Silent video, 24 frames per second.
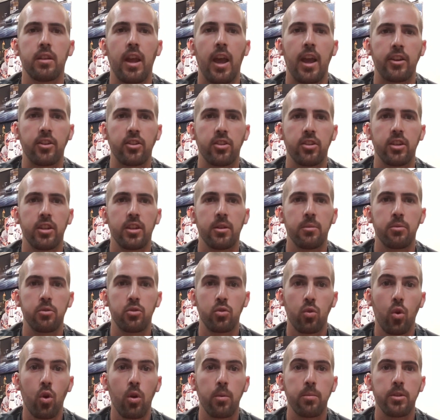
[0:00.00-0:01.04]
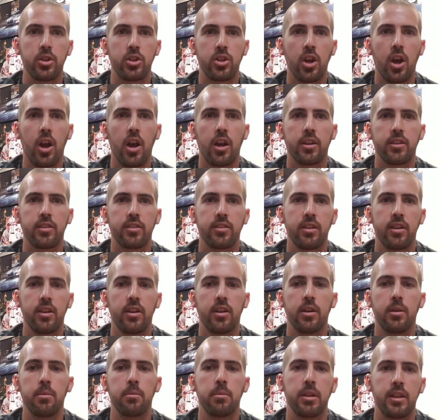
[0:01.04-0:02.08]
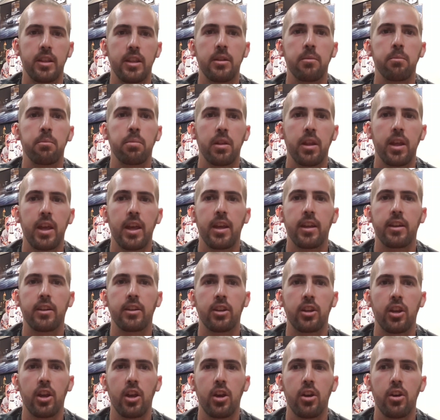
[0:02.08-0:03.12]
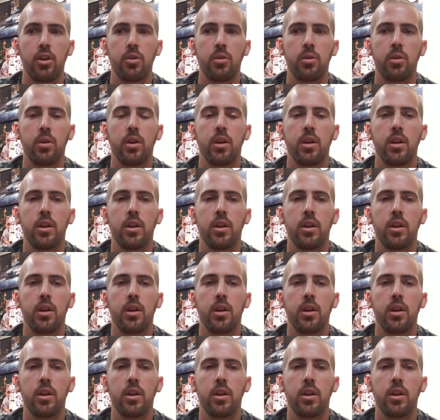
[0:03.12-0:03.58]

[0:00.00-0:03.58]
actually absorb the shock some, and then plant and go.